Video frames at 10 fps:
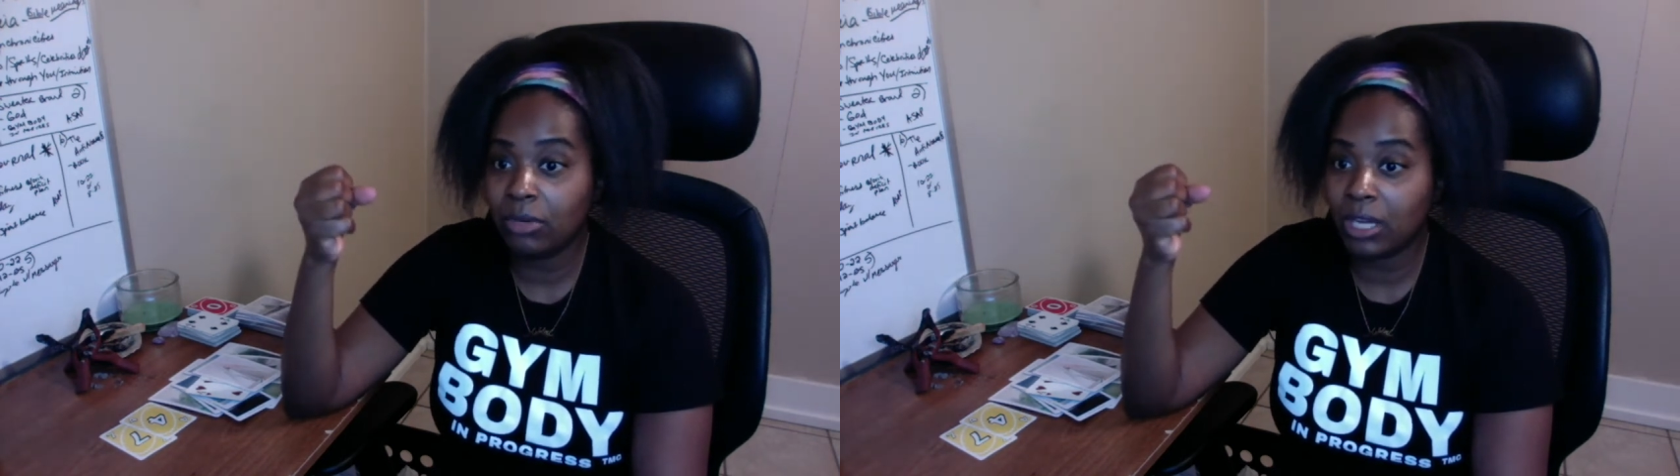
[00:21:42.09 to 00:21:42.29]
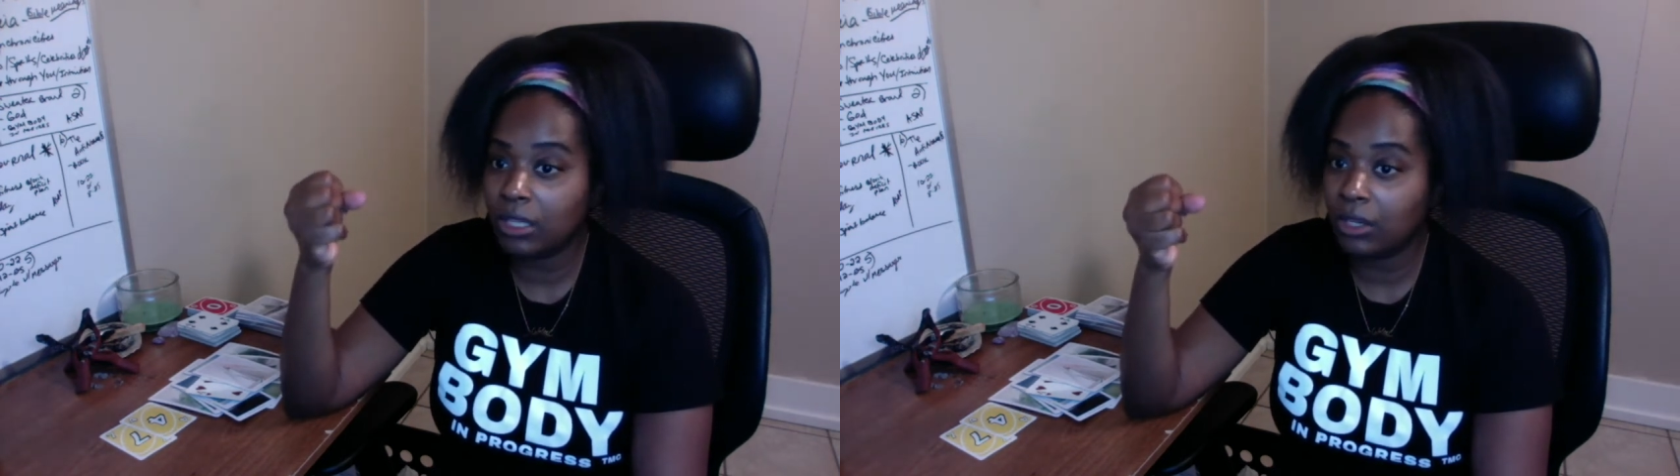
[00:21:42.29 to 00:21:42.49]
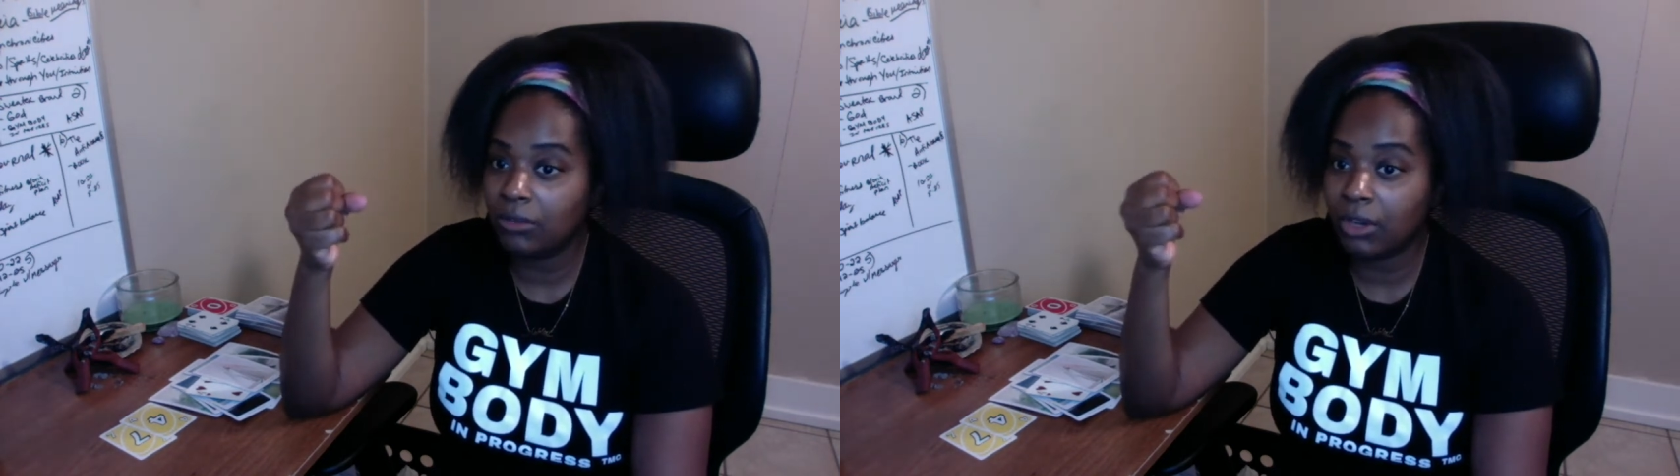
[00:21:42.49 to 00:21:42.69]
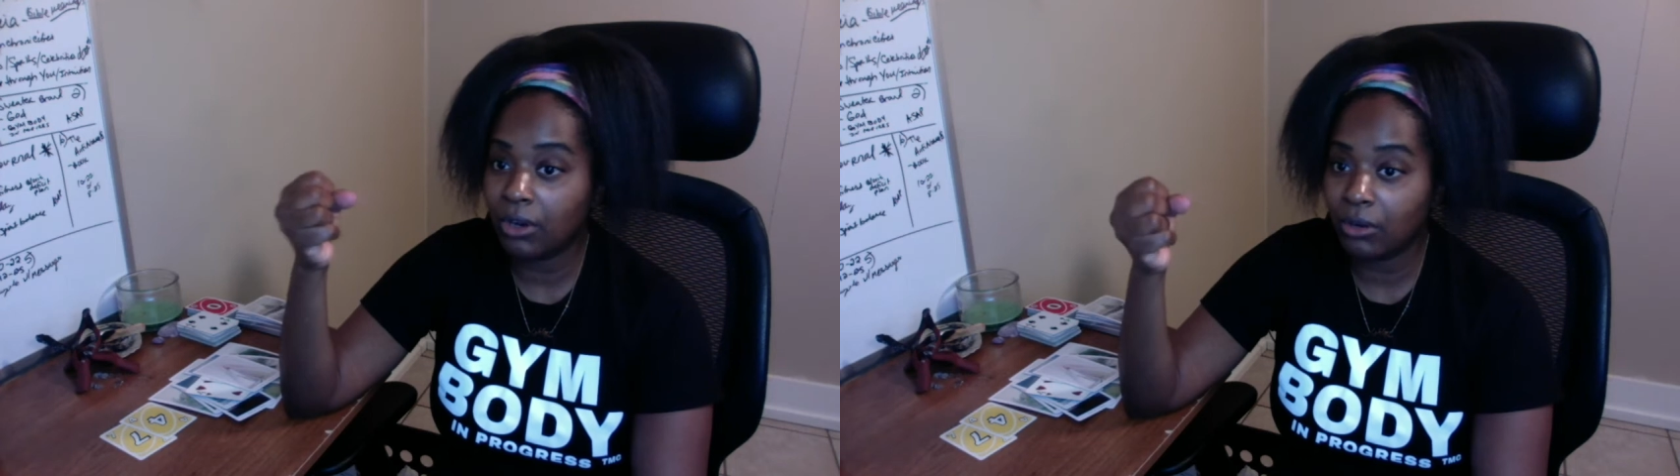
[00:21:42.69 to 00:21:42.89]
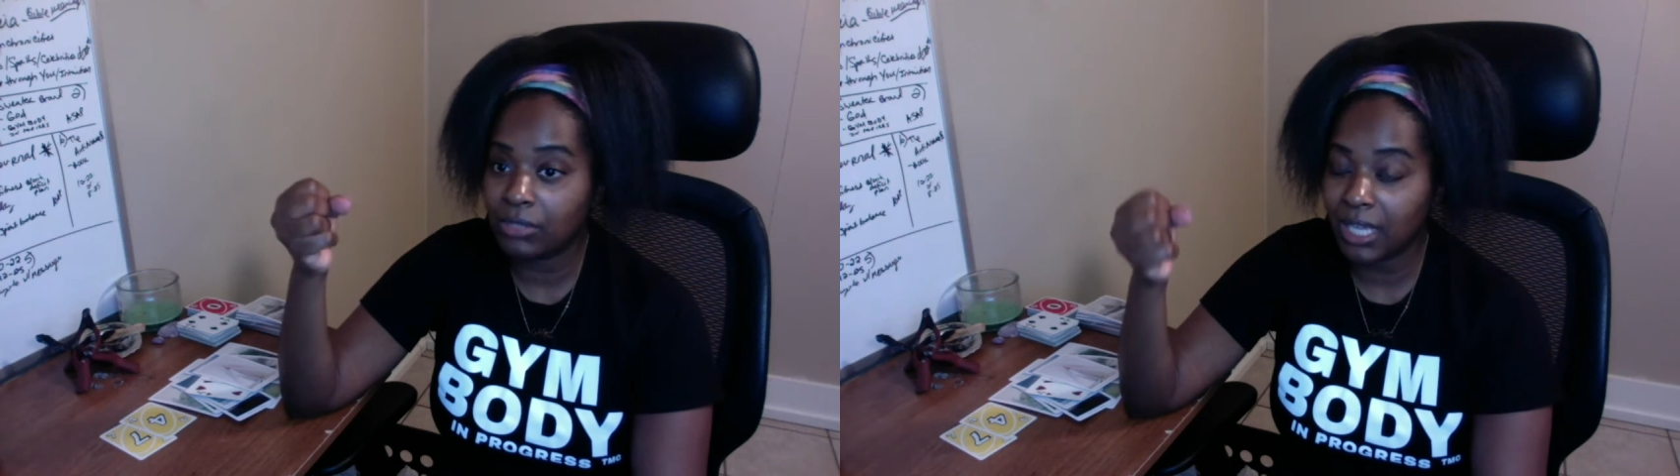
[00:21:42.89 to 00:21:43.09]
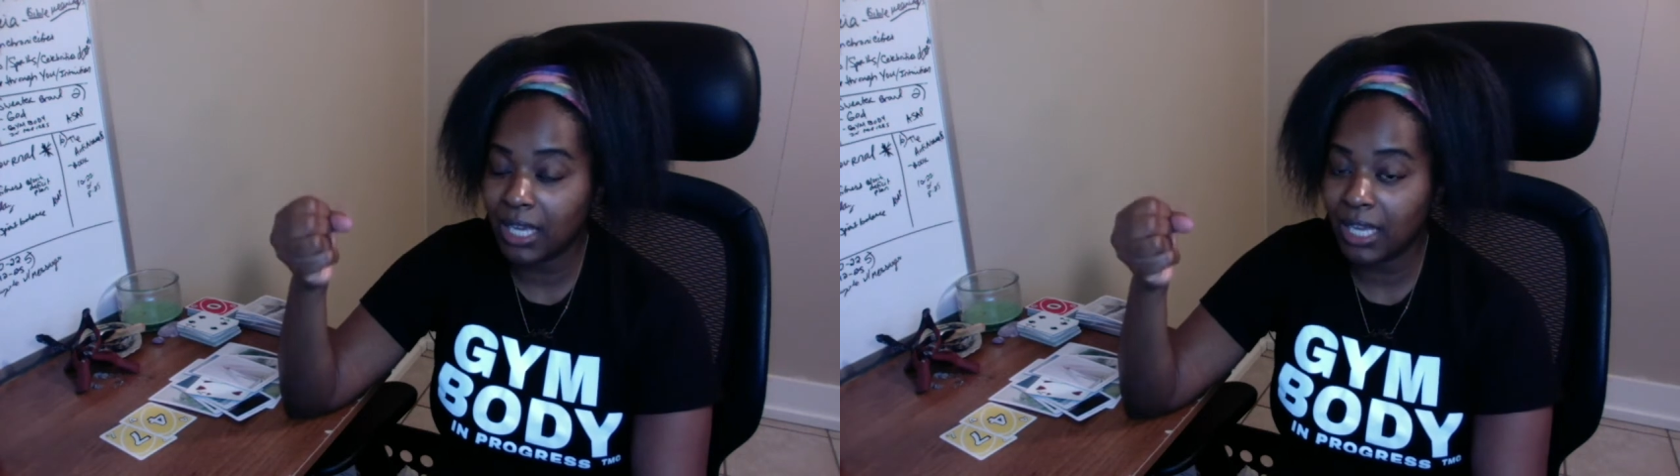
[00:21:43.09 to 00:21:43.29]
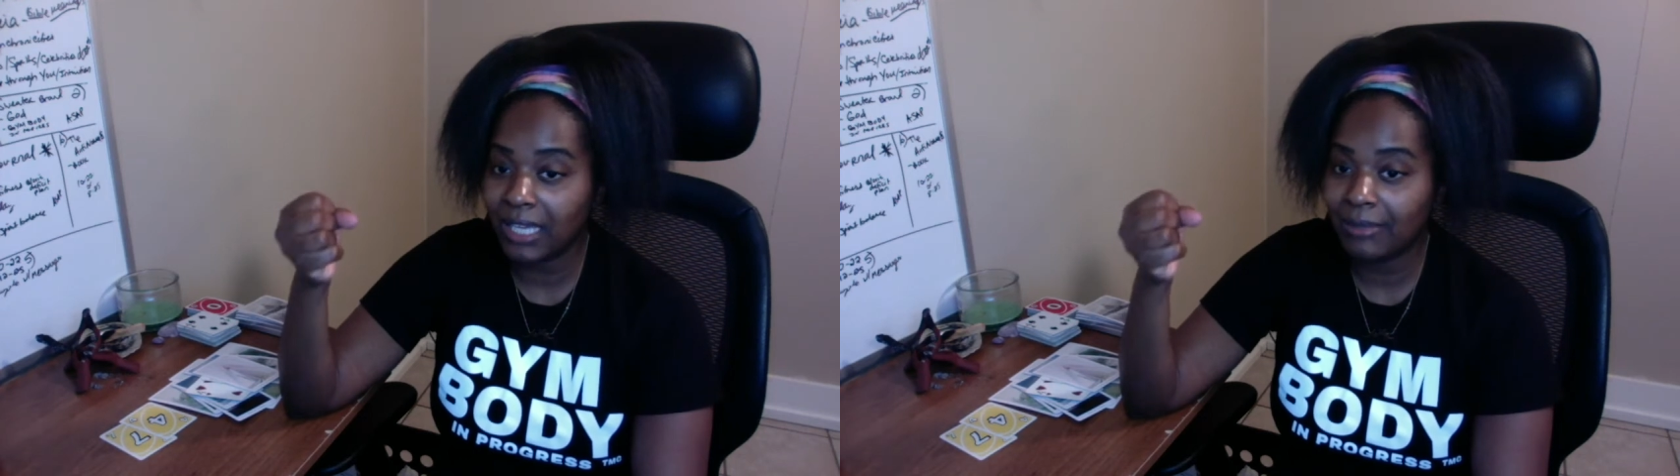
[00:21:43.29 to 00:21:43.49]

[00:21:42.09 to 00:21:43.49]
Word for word: alone the whole time.